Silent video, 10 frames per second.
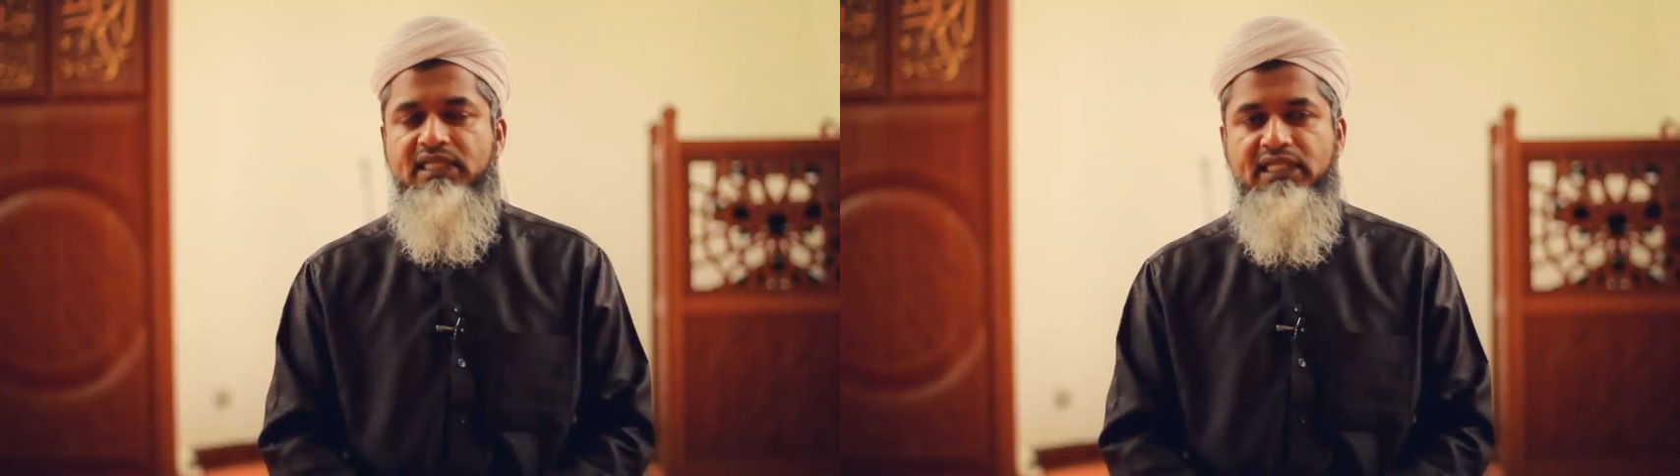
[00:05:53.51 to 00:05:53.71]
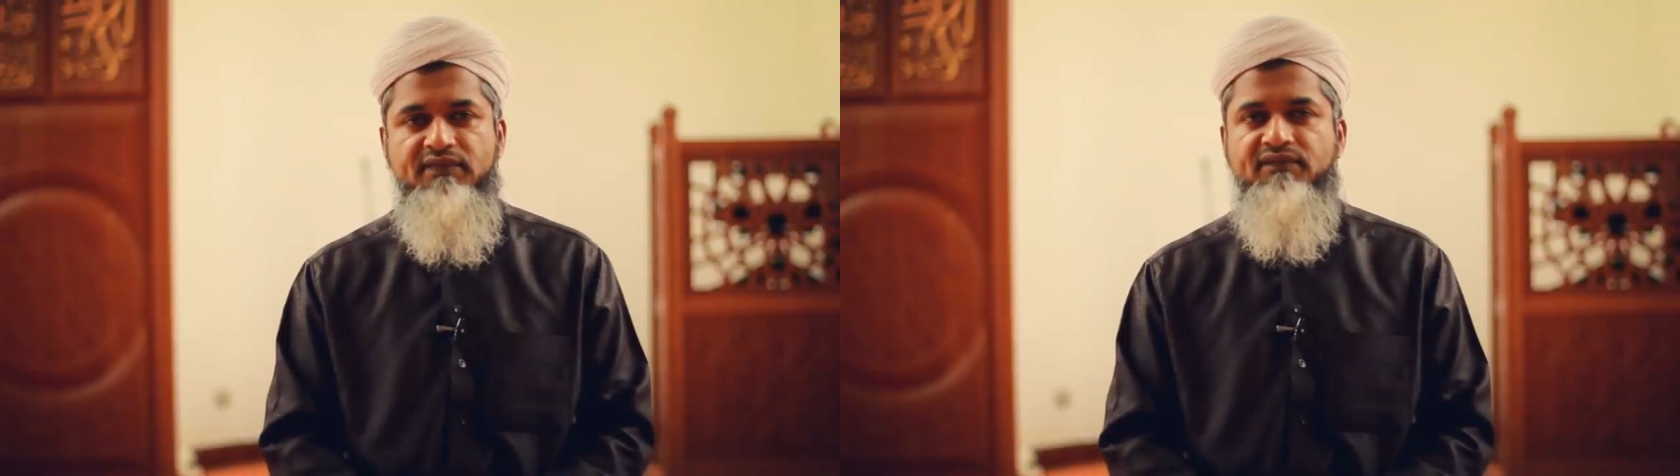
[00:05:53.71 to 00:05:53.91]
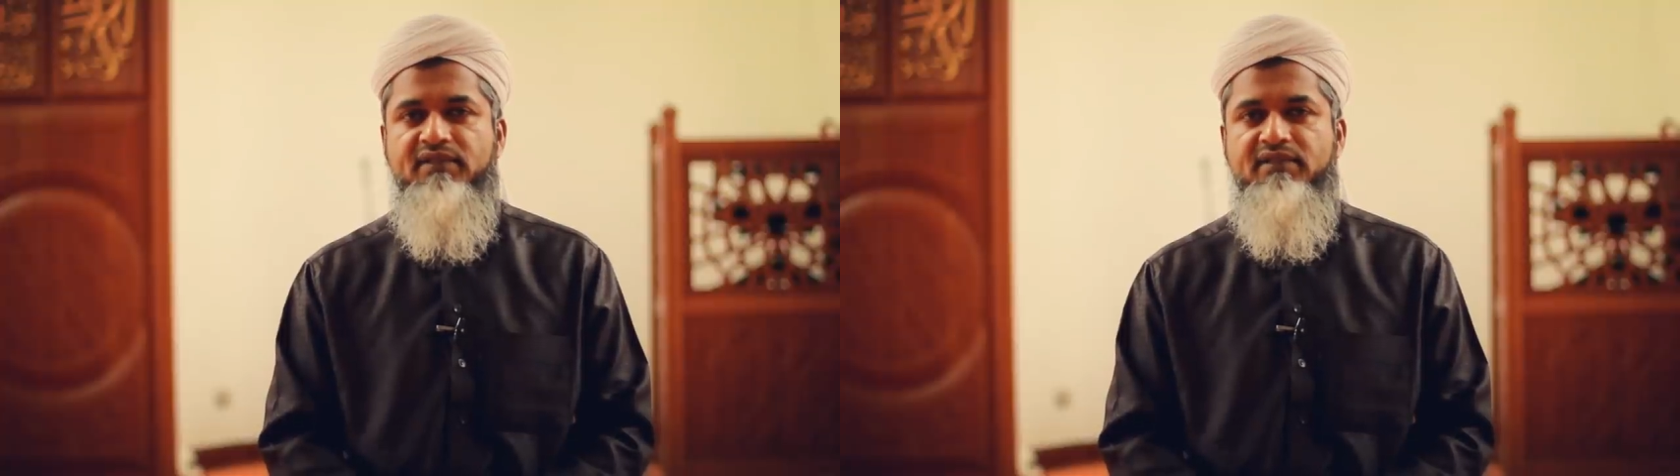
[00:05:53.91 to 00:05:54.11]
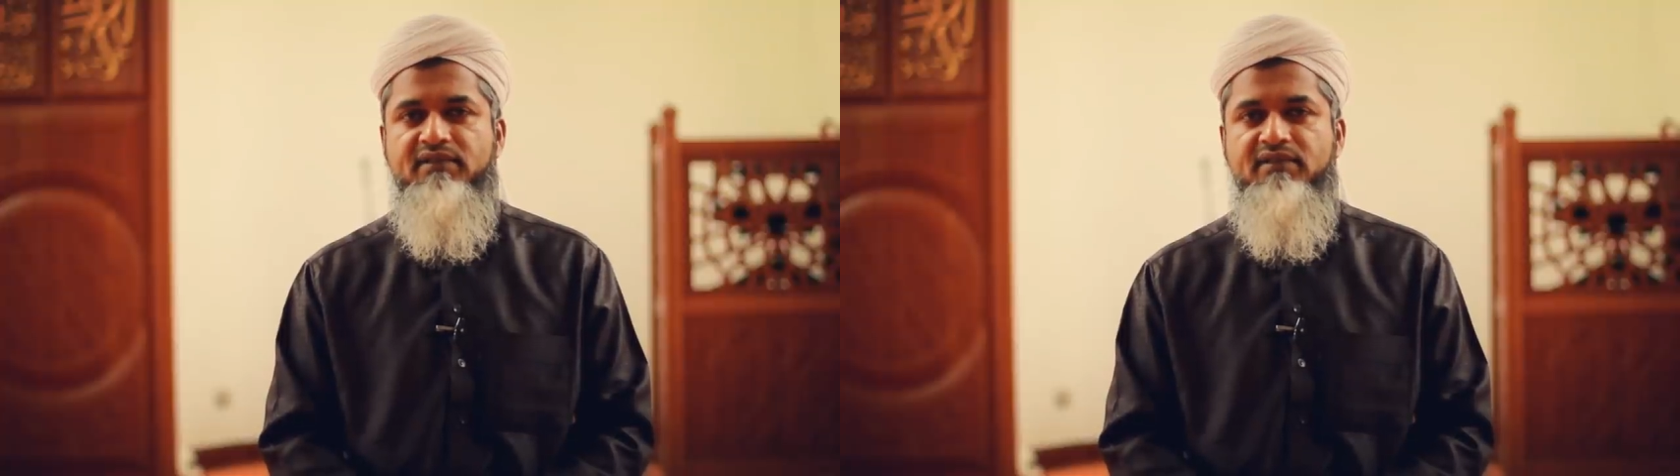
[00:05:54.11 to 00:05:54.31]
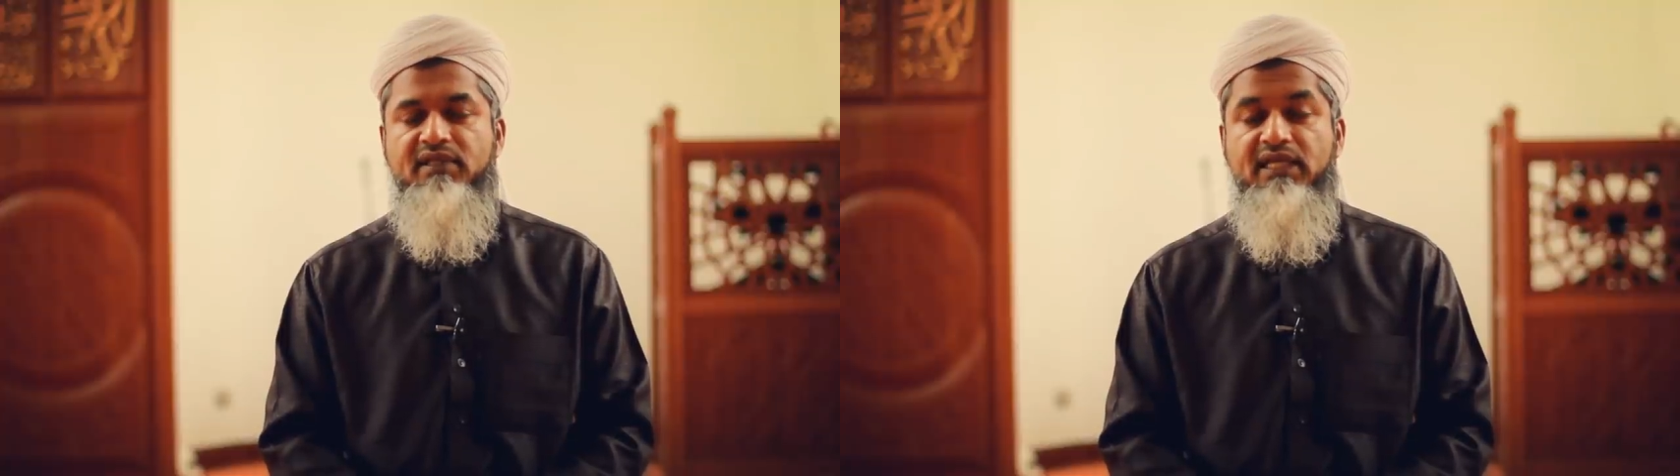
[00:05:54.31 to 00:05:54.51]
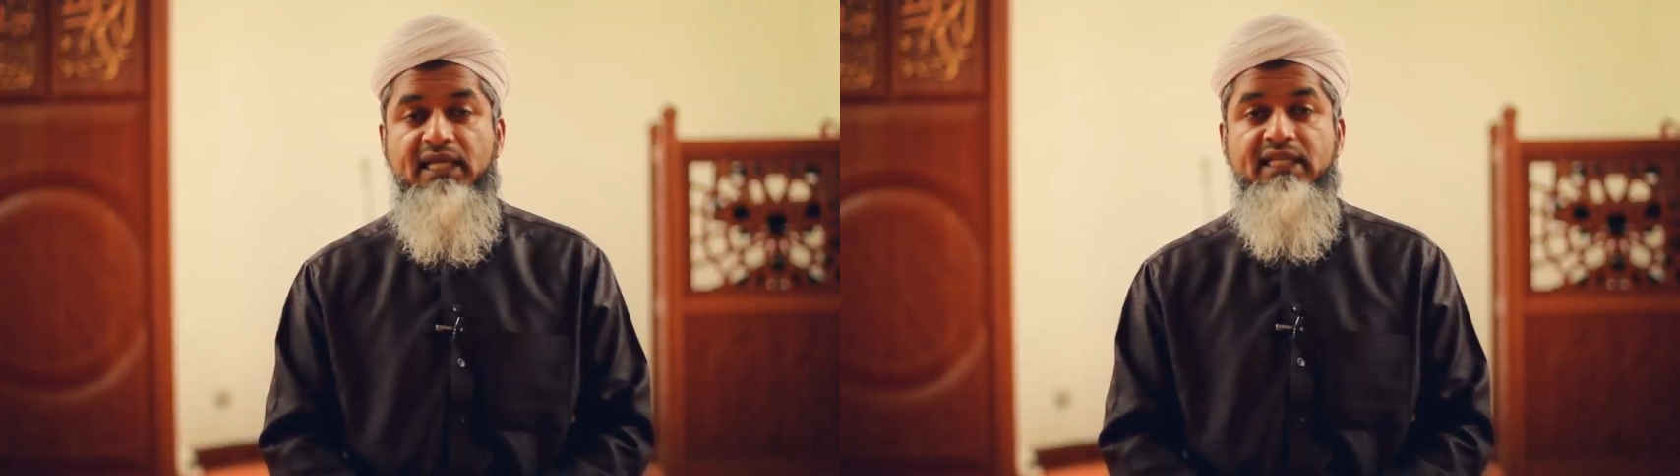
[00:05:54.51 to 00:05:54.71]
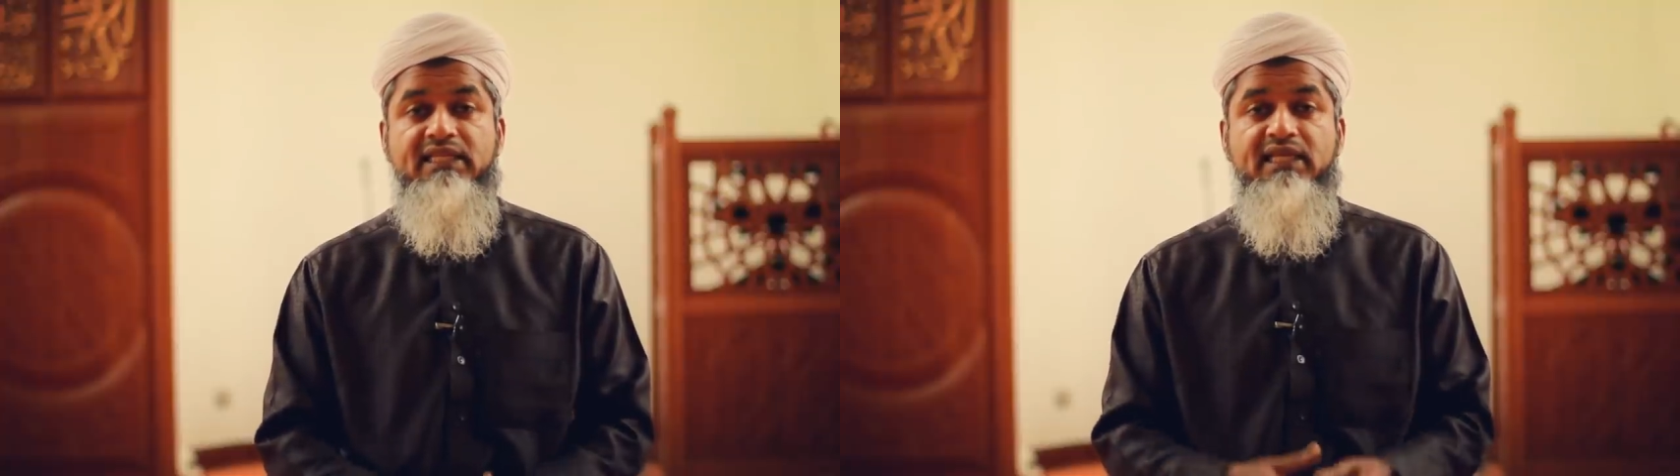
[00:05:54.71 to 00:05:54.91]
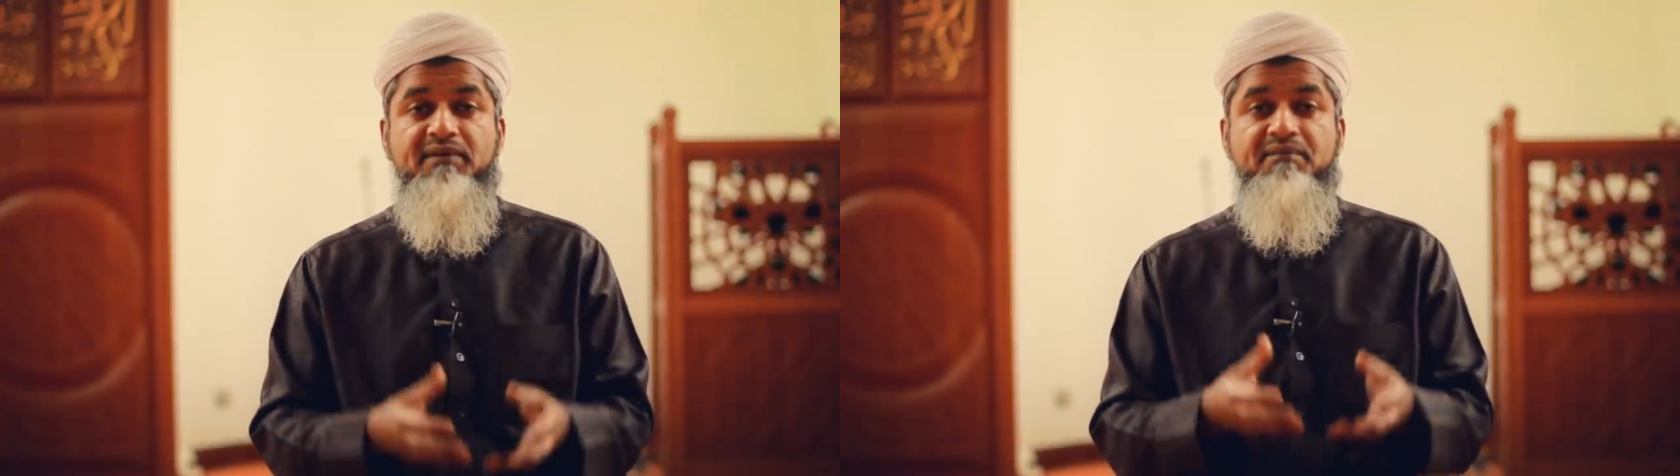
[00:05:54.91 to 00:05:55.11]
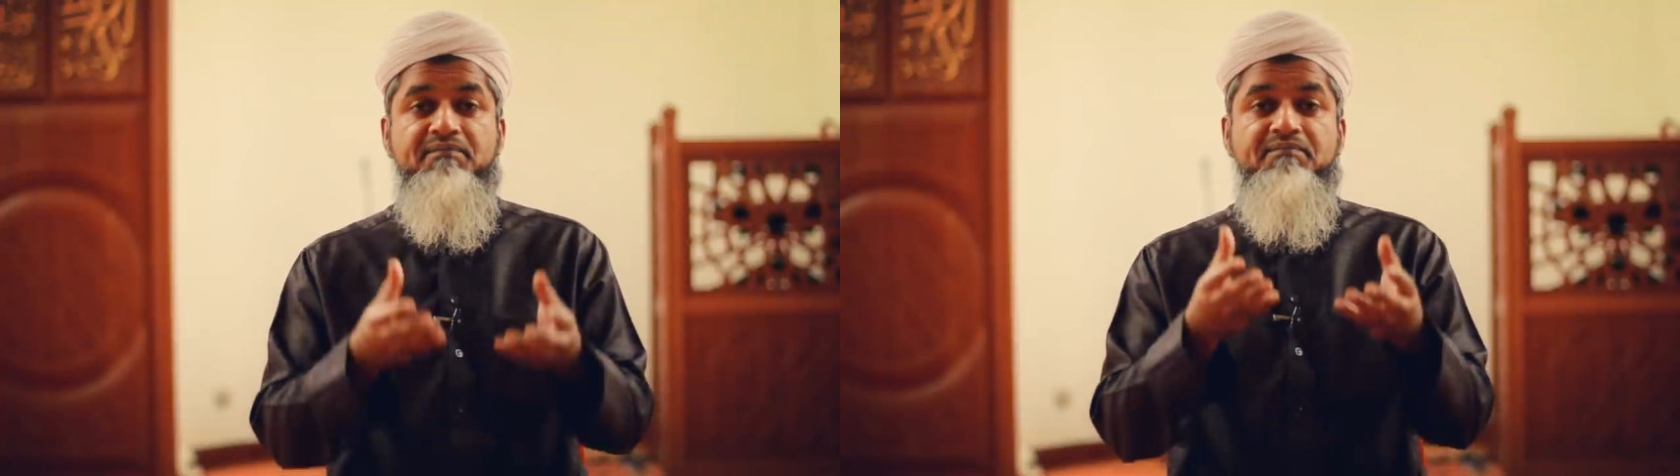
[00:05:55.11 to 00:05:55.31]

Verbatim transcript: even in the